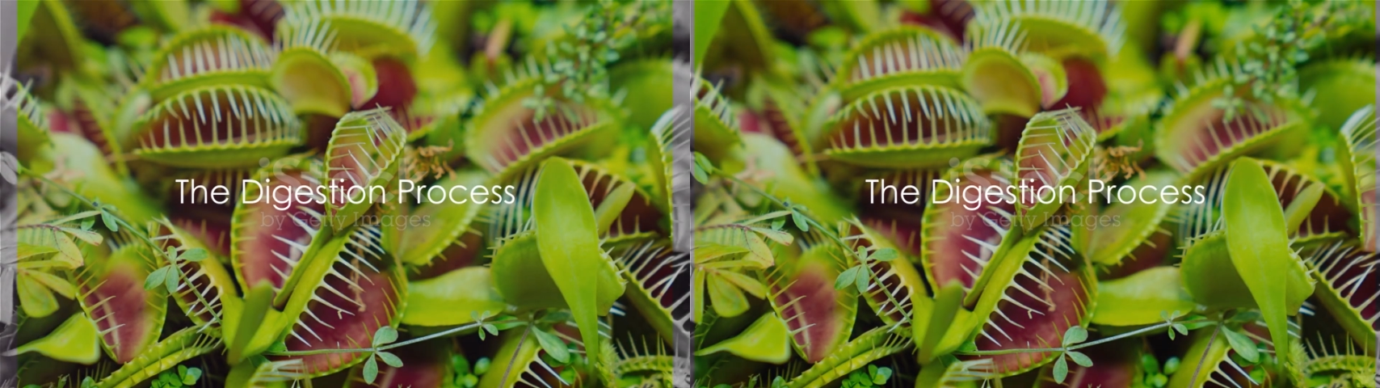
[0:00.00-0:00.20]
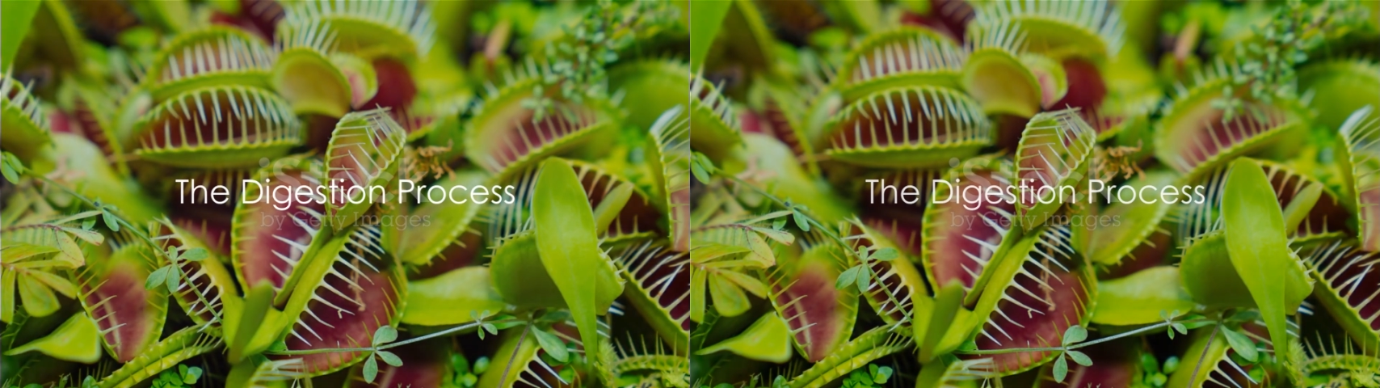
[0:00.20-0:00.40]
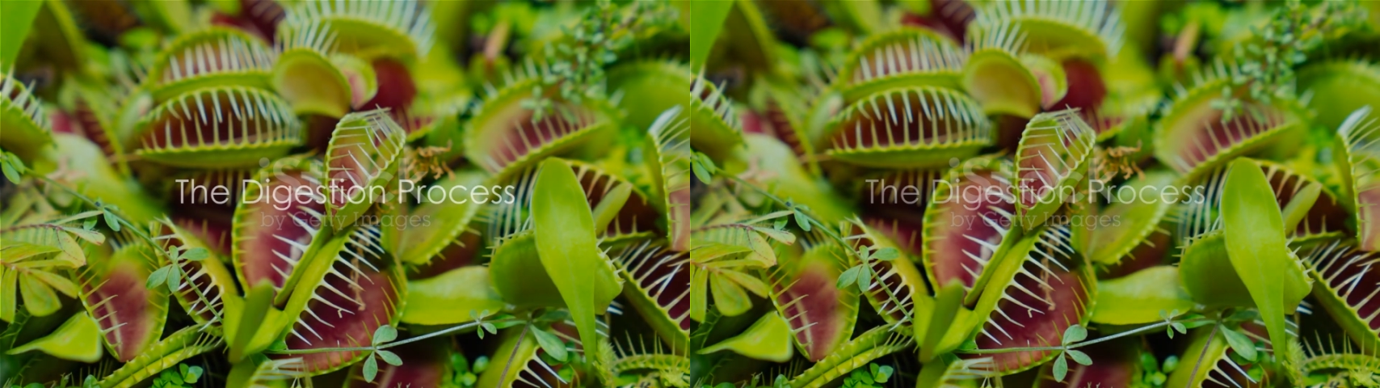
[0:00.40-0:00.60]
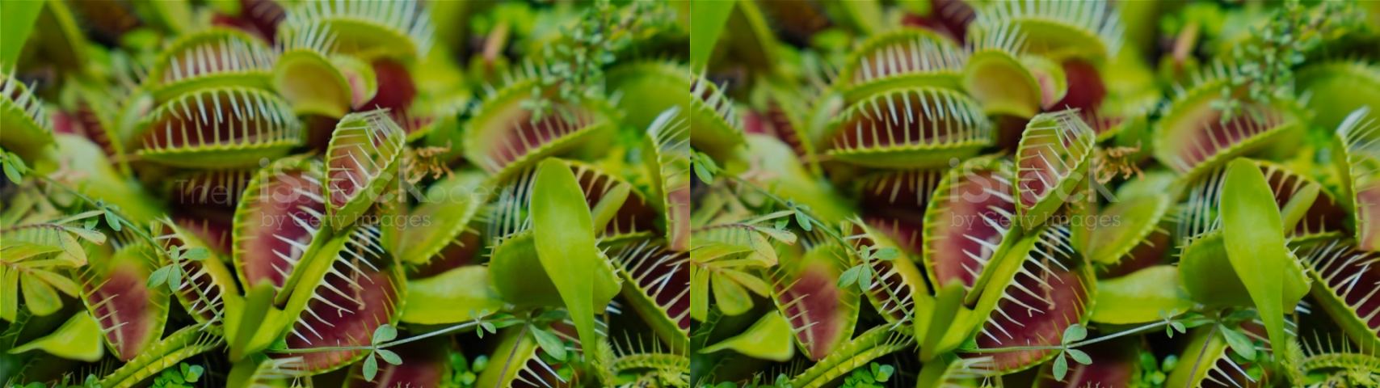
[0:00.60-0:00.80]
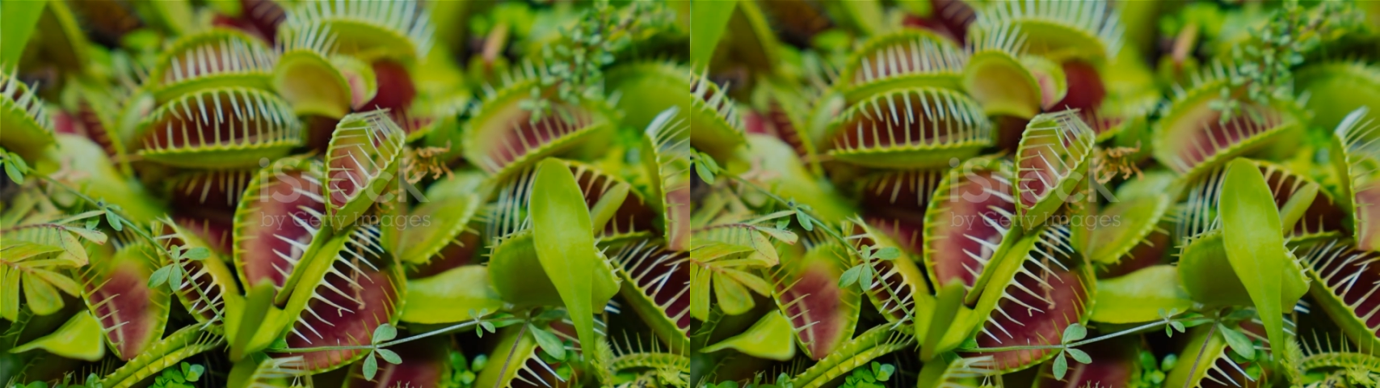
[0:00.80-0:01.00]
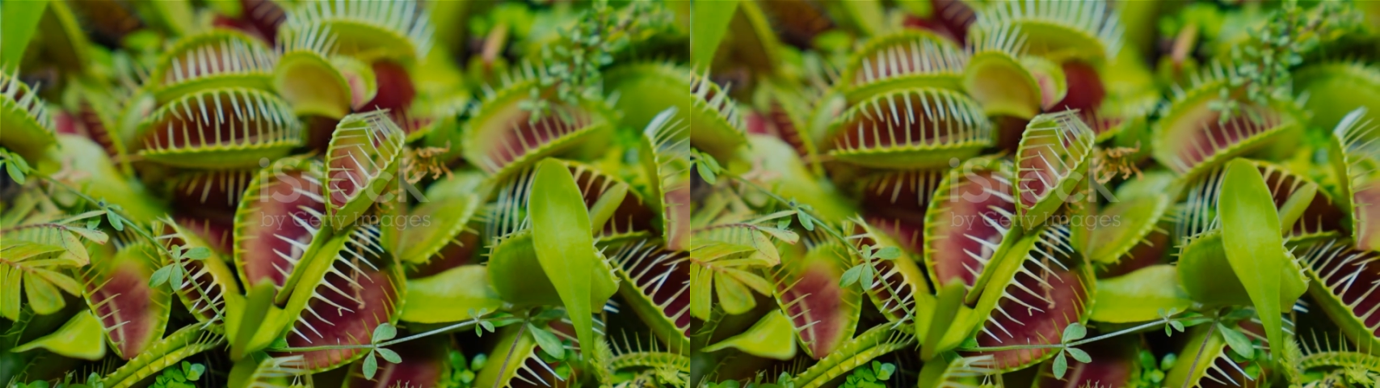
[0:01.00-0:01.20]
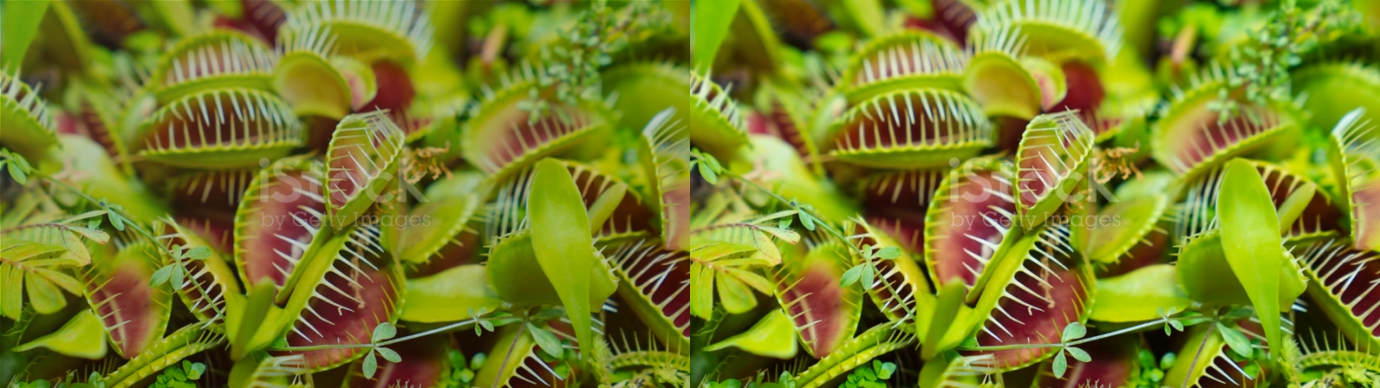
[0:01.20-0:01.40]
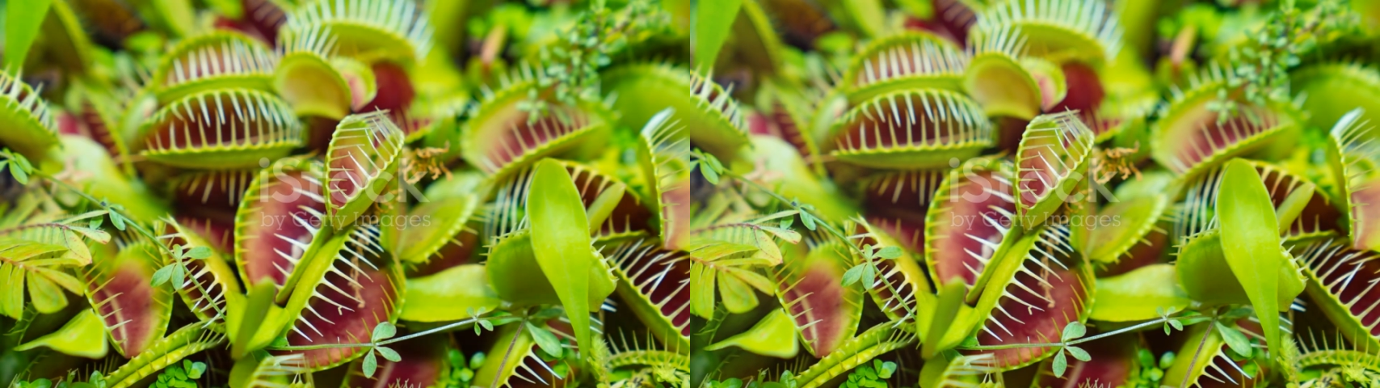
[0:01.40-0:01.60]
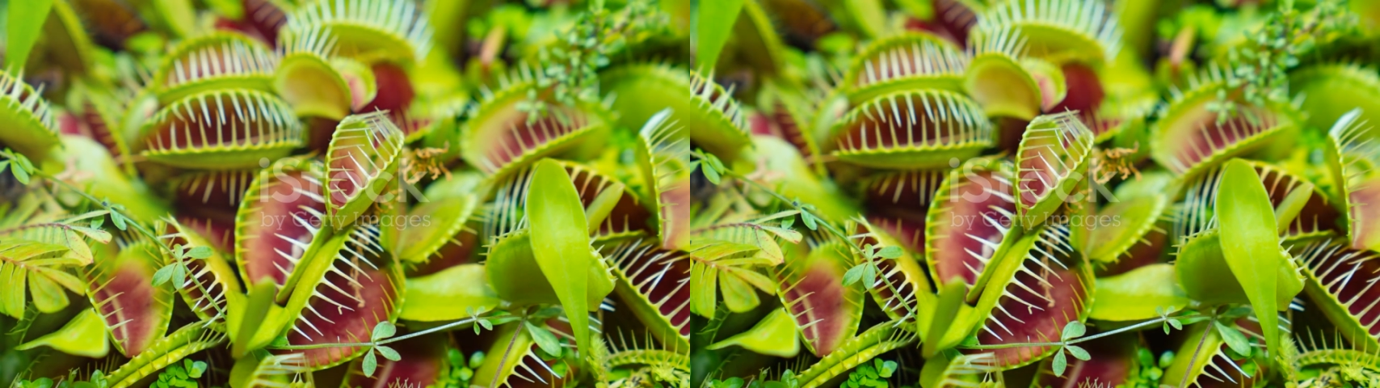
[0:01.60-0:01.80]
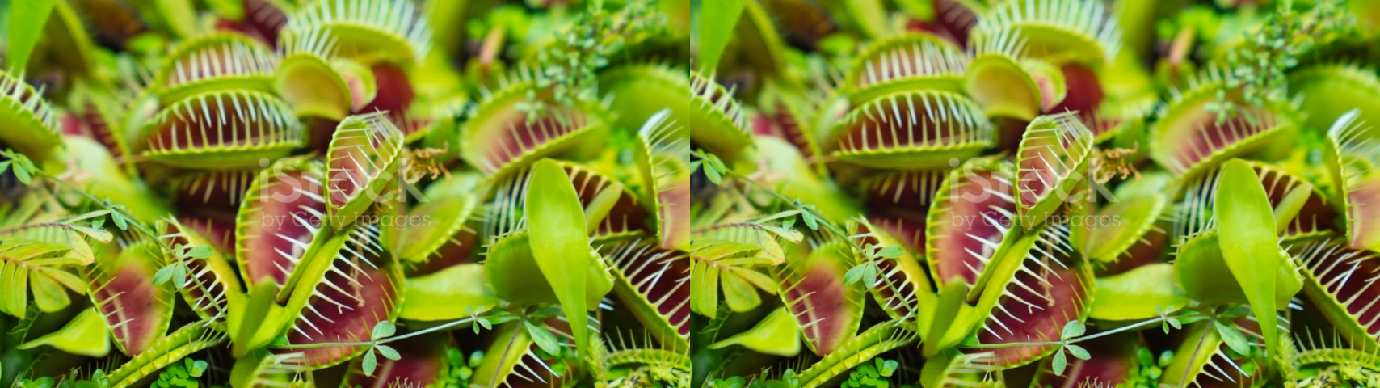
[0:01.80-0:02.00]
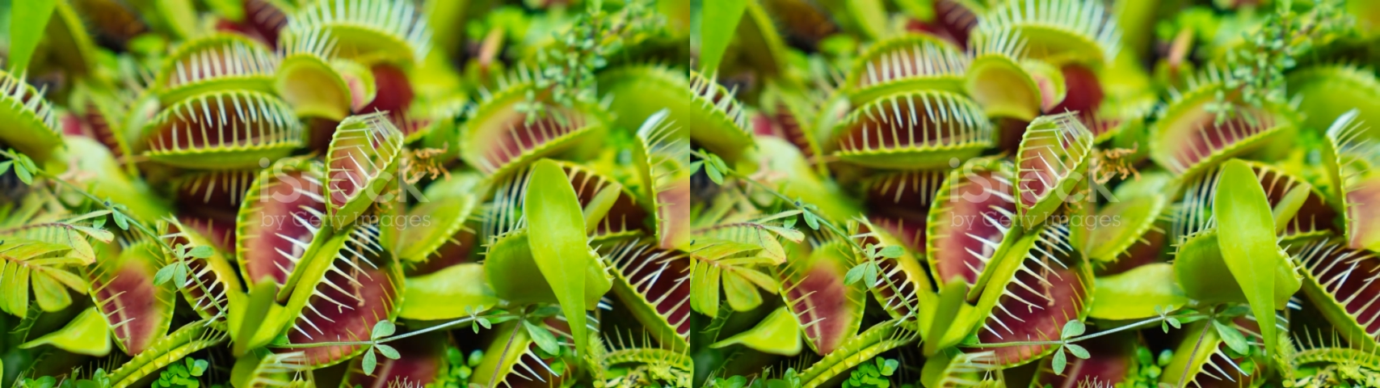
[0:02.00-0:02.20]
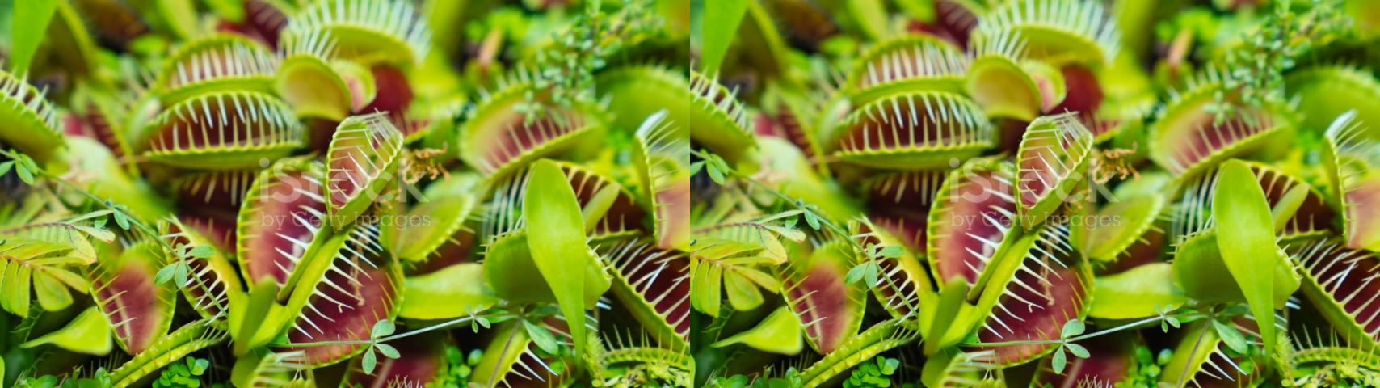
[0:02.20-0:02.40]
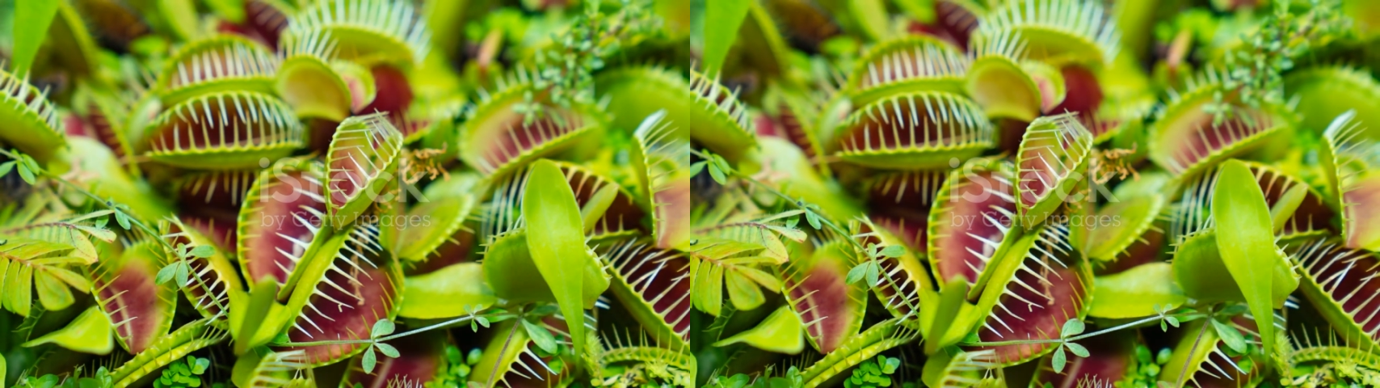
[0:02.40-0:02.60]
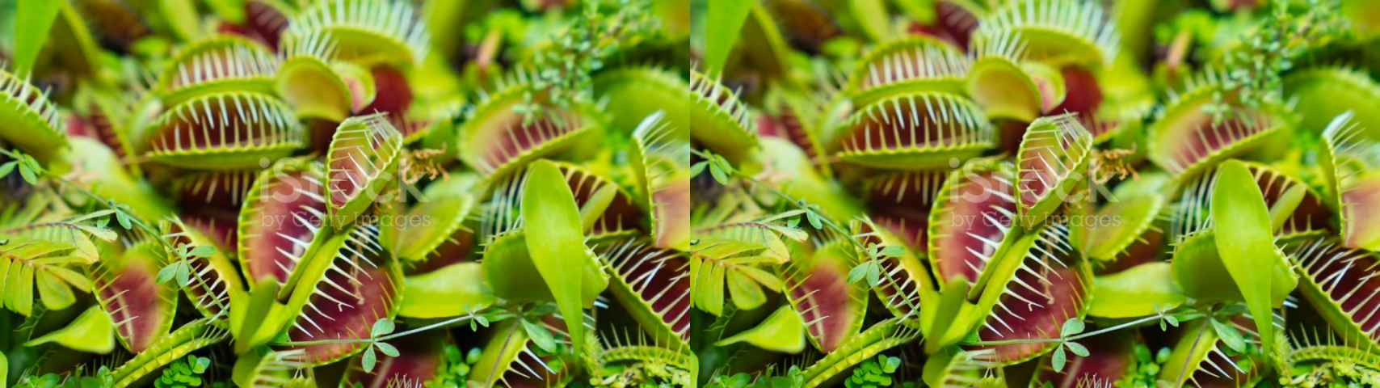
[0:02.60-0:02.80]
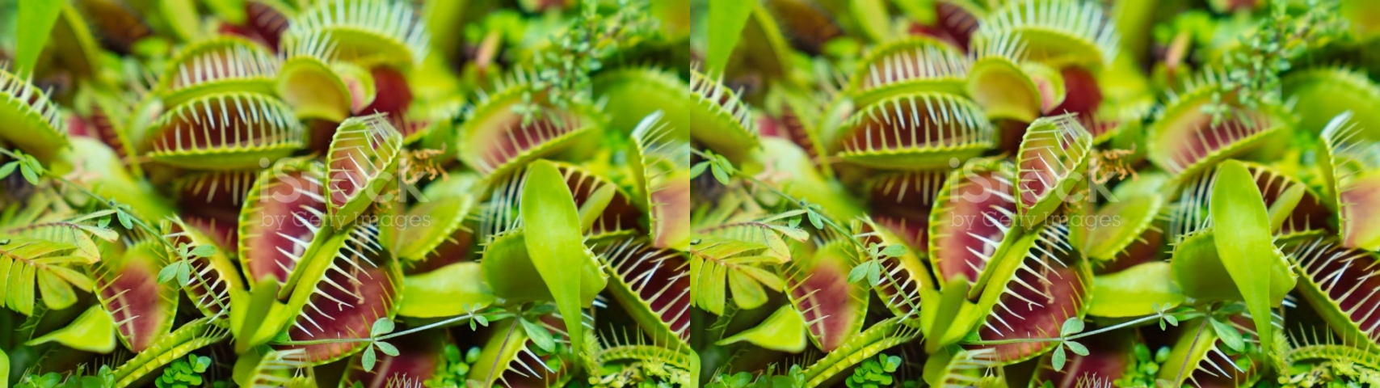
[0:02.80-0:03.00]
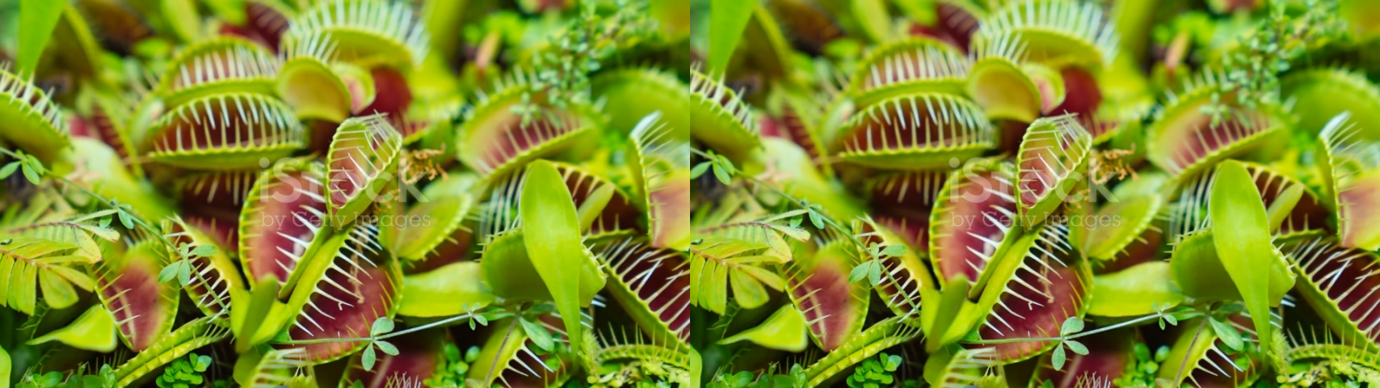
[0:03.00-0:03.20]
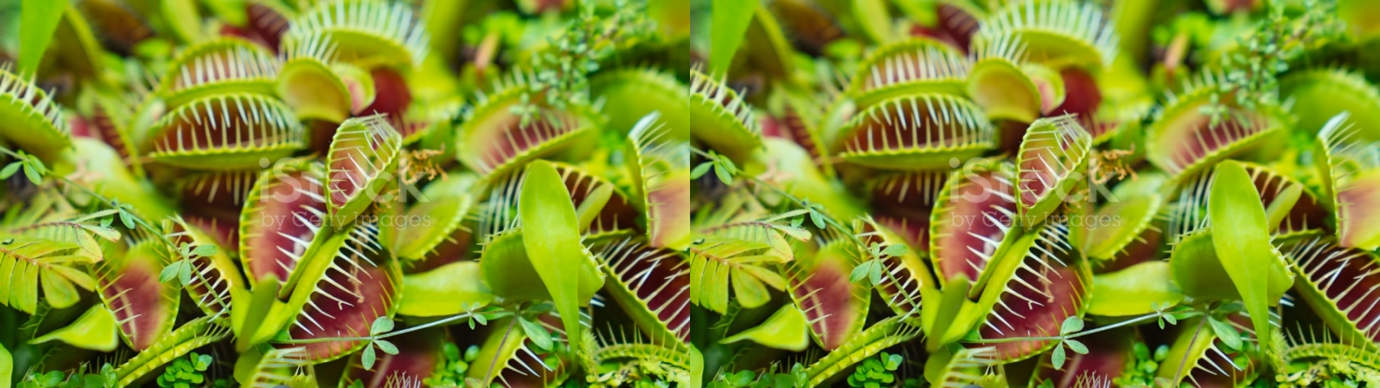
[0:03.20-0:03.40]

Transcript: No face is visible, so there are no lips to read.